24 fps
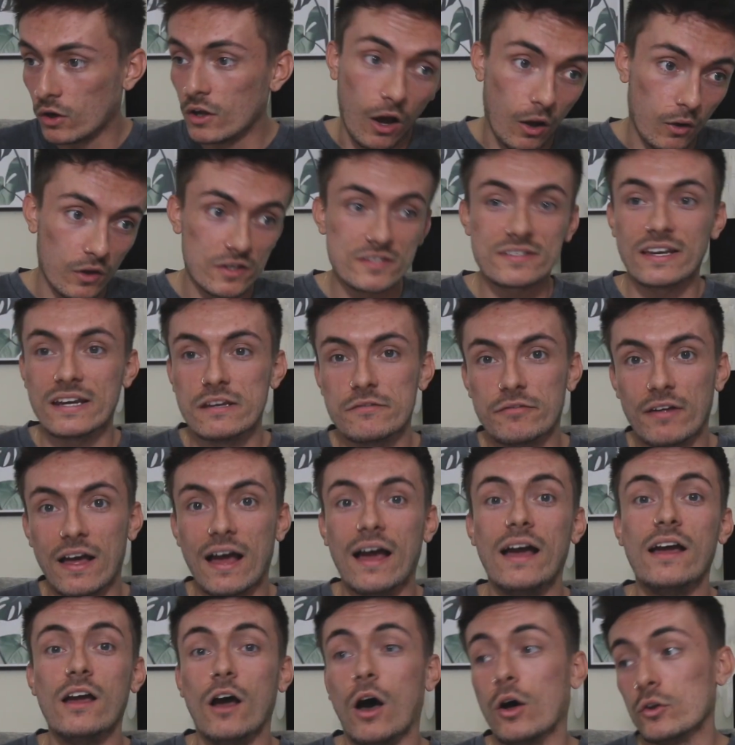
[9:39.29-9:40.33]
I'll save
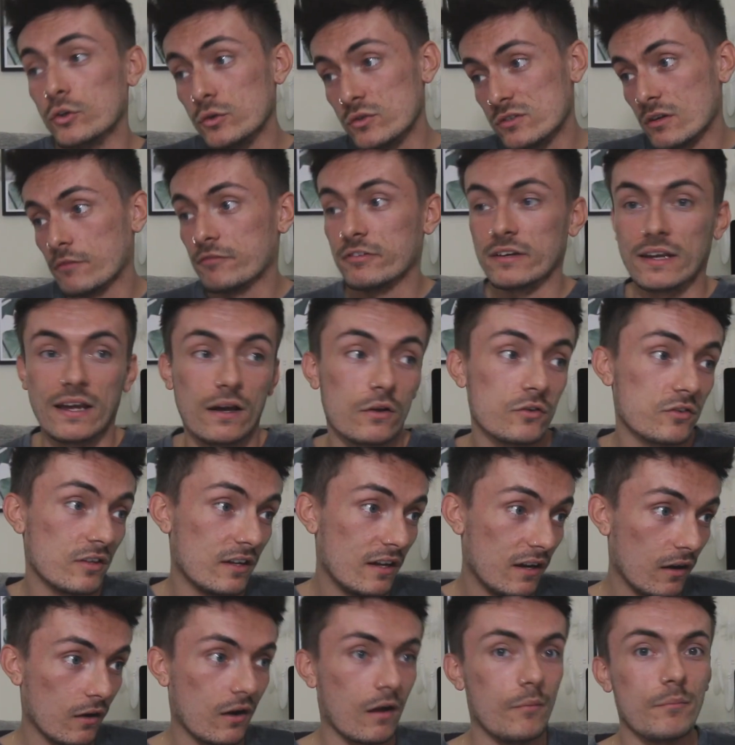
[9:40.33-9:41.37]
that, I'll do something else, and then
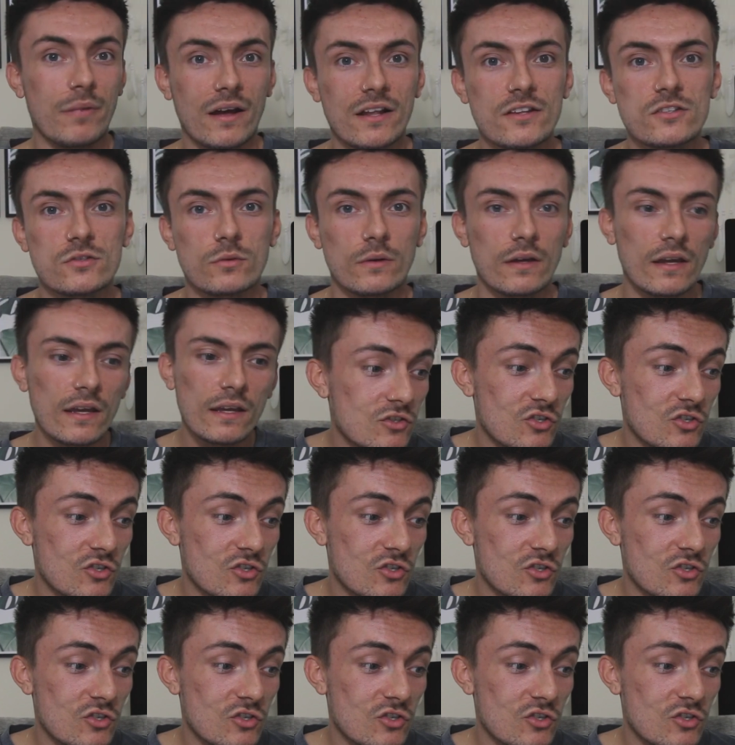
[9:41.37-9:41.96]
I'll come back to it.